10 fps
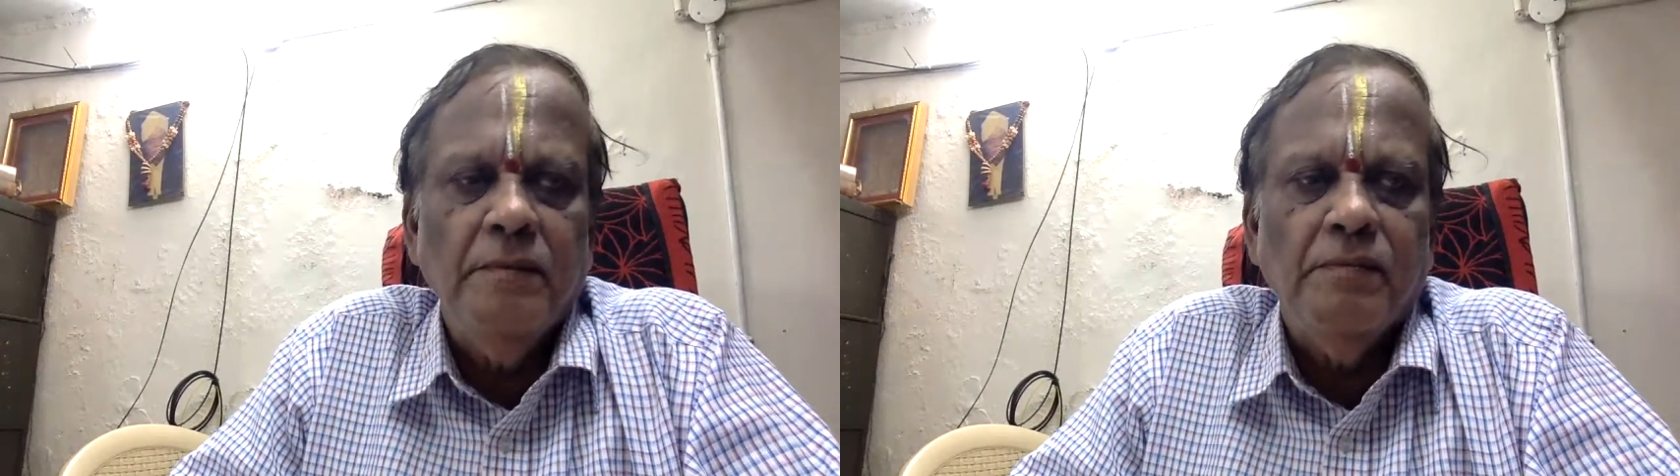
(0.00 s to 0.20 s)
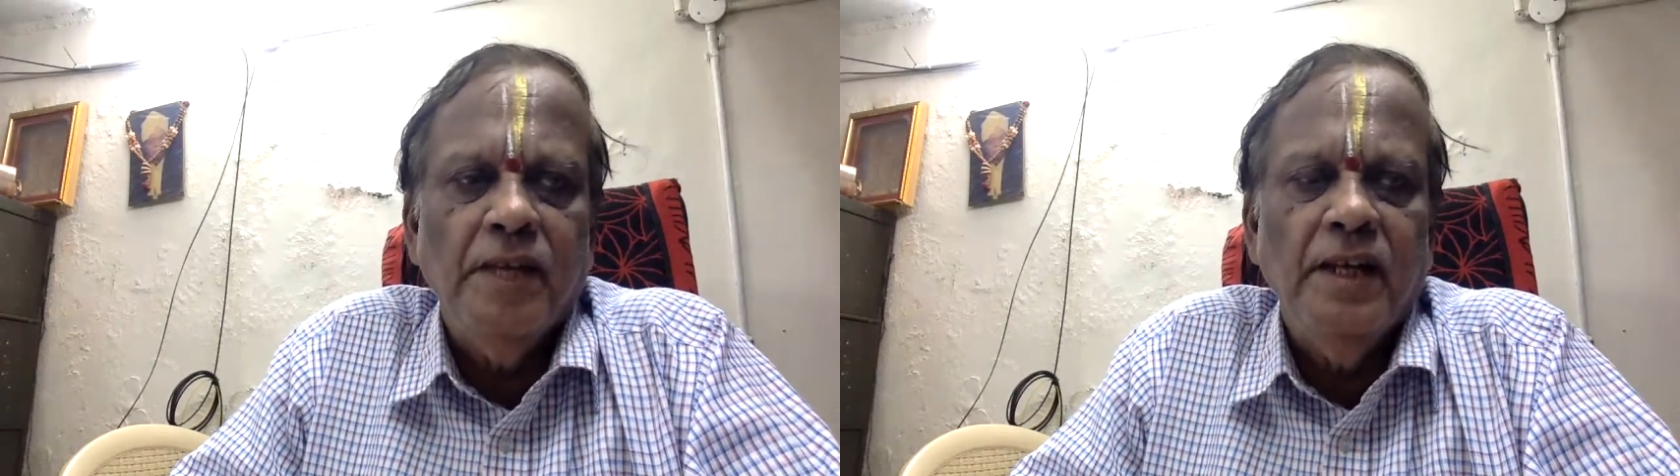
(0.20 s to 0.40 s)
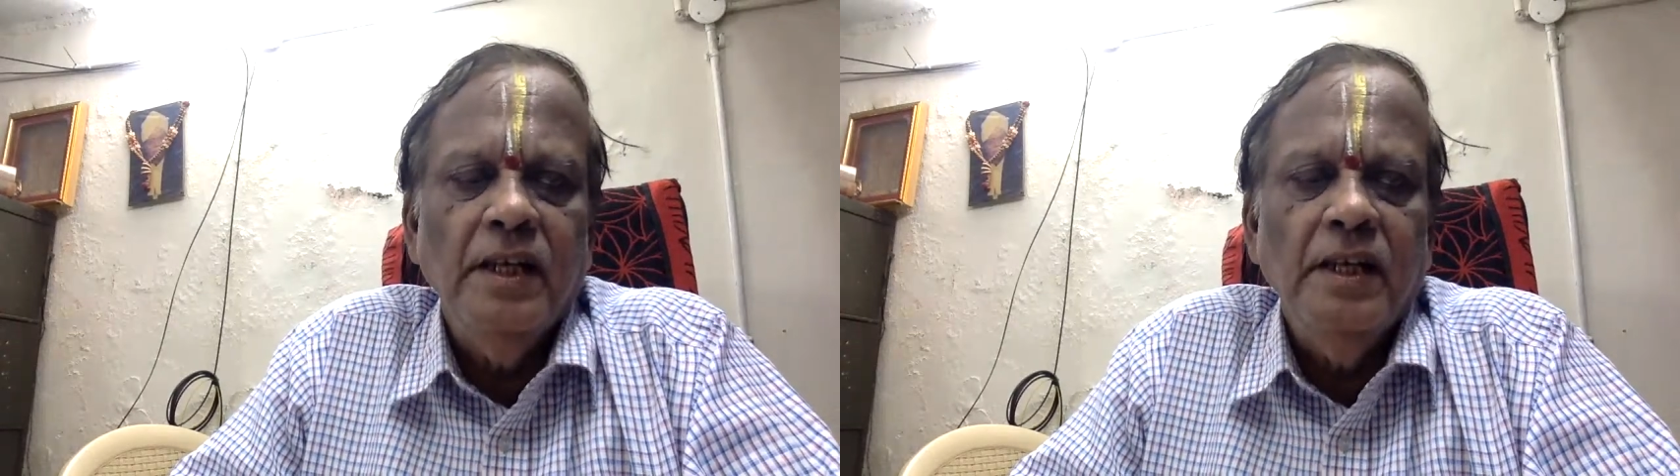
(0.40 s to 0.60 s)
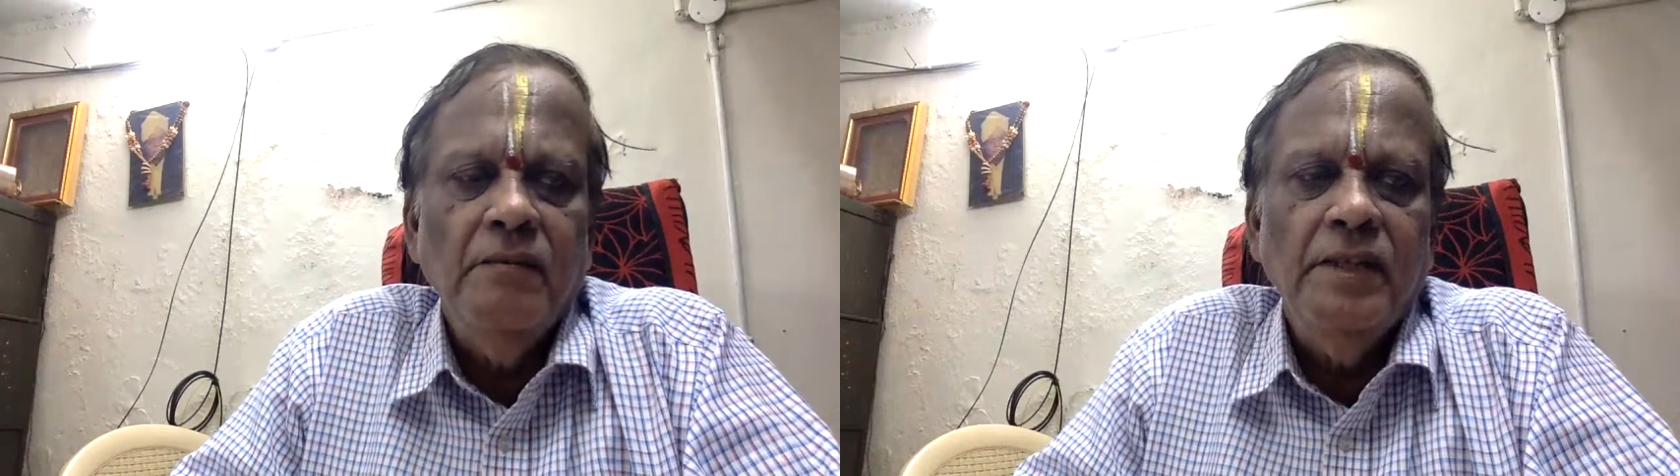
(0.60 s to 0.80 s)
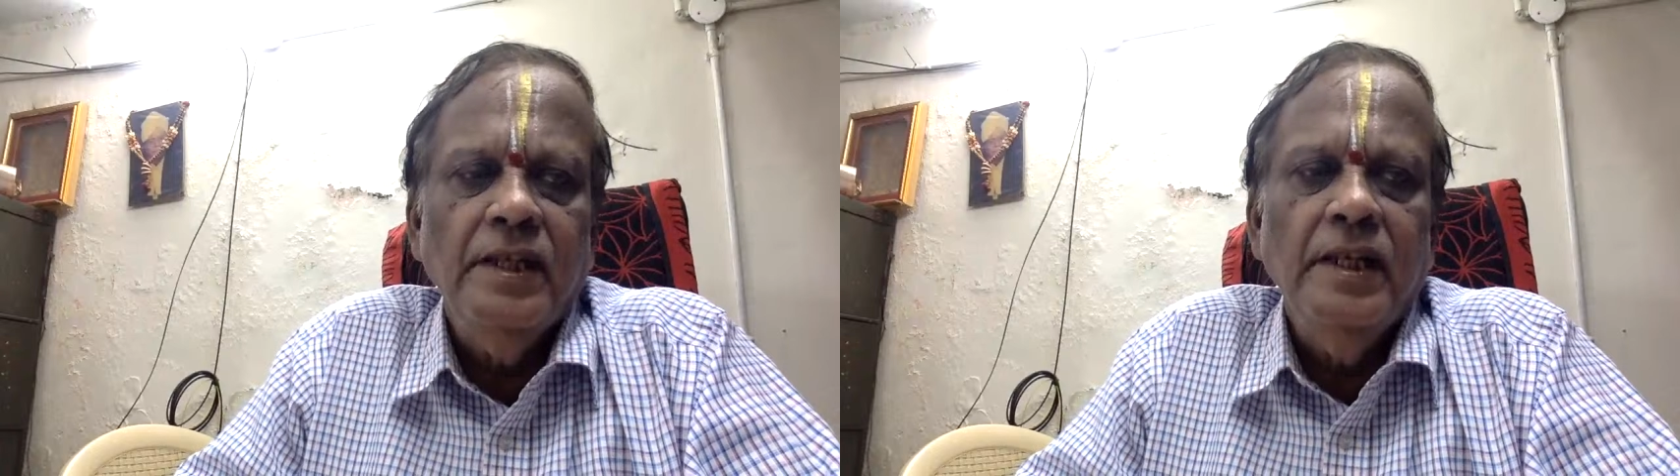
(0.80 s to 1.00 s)
filed
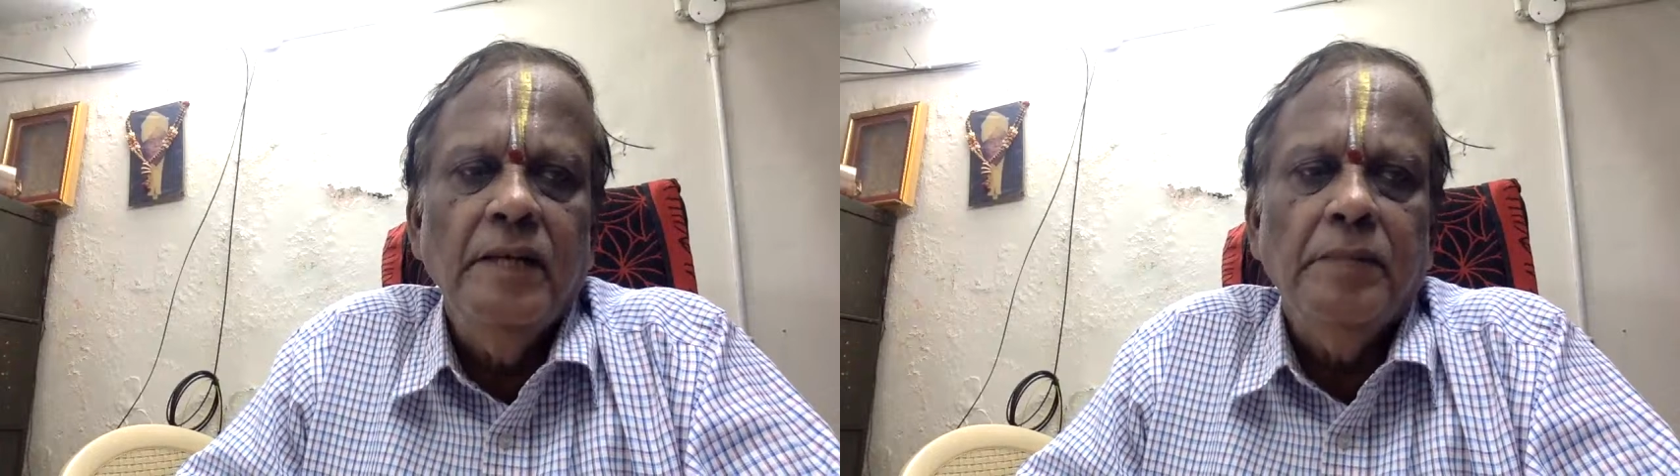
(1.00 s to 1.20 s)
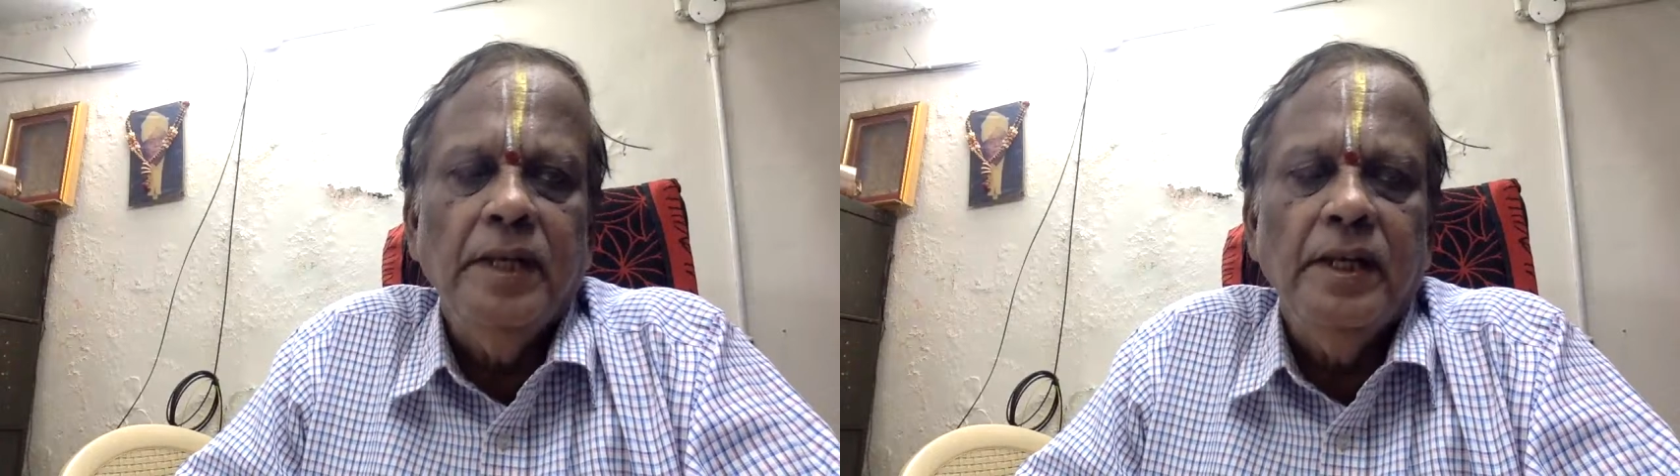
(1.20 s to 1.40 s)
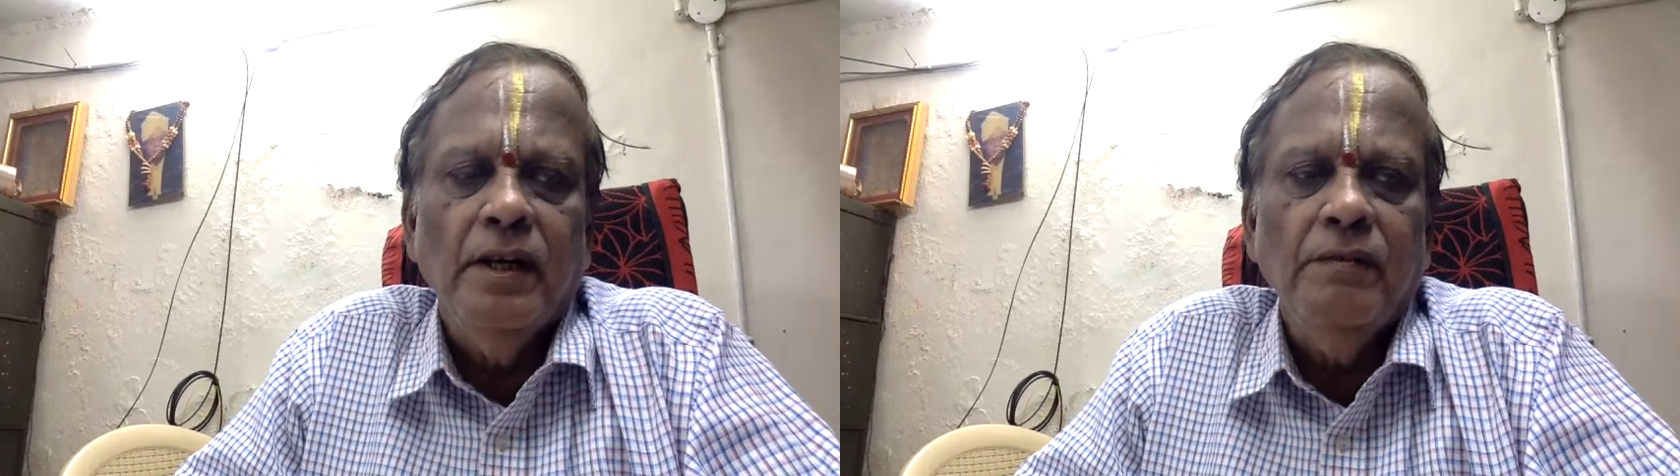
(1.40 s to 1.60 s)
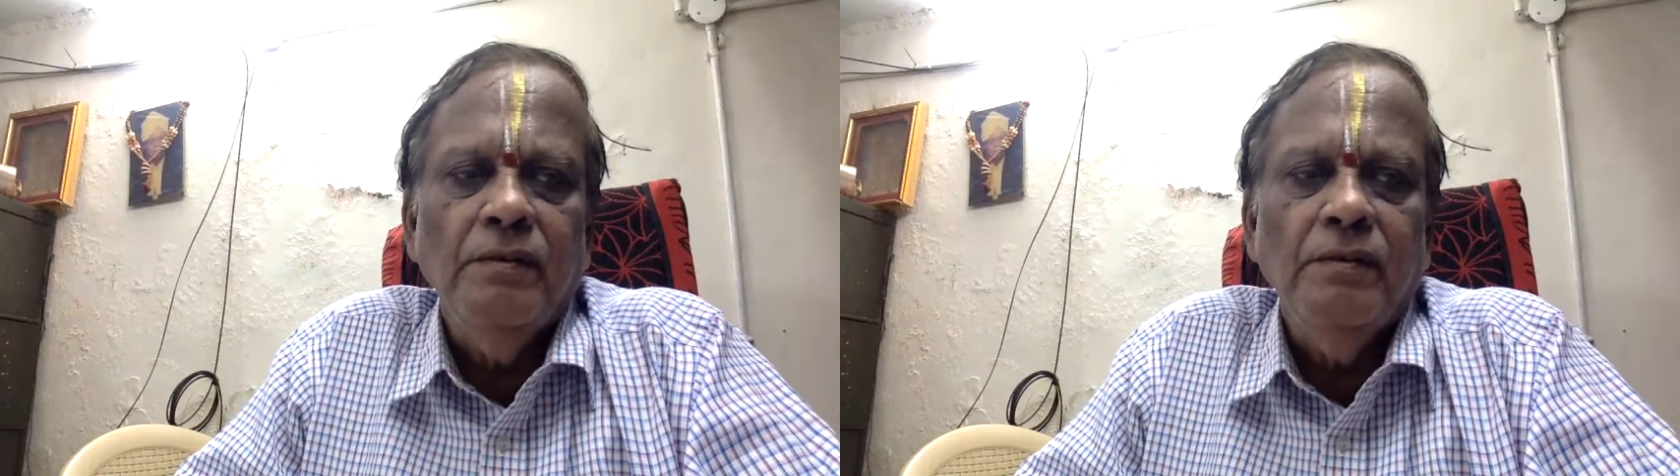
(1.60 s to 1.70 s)
within a period of